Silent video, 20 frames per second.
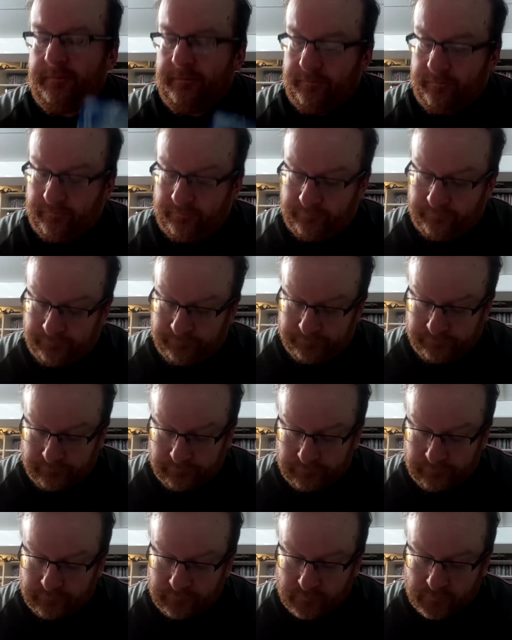
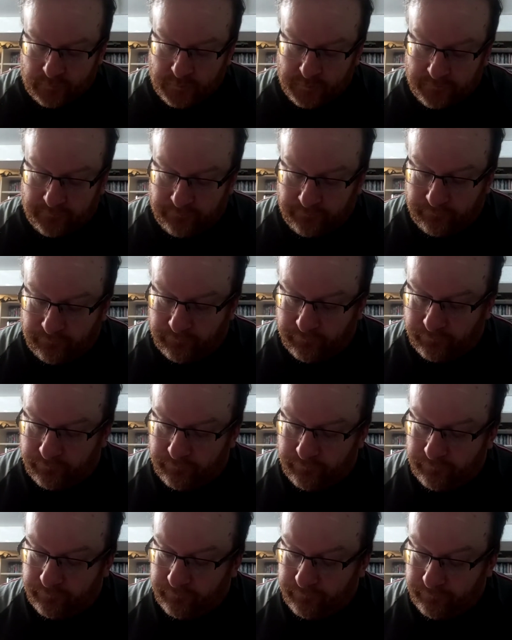
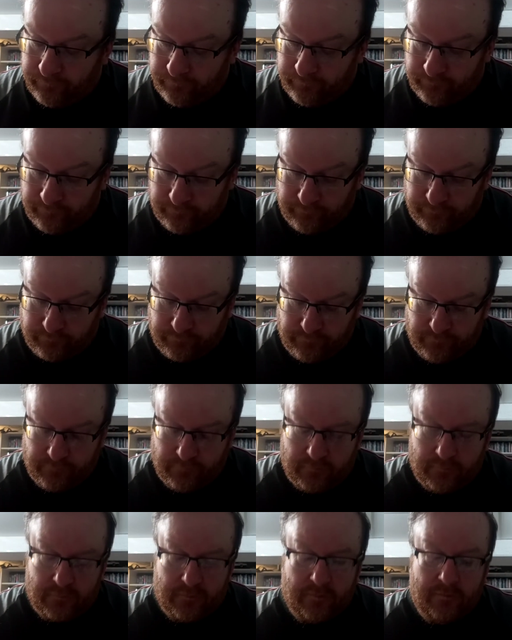
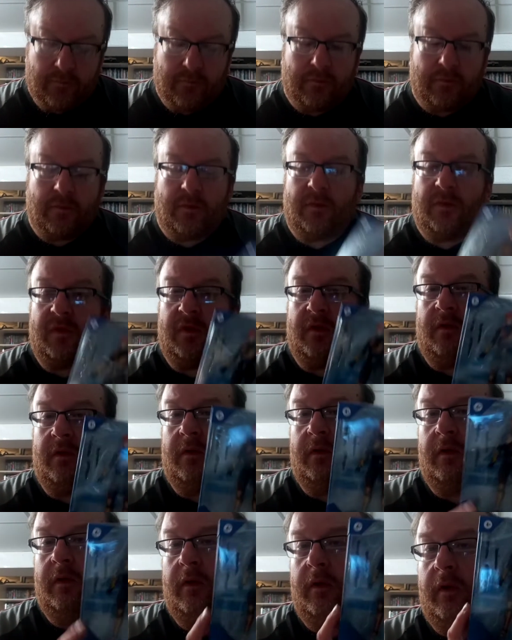
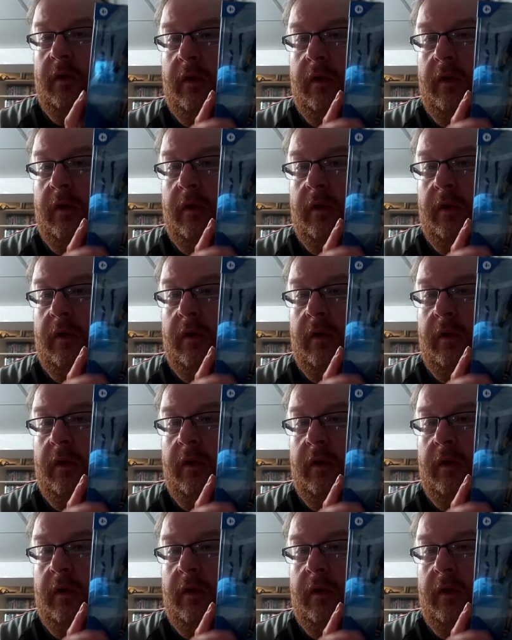Nothing is said.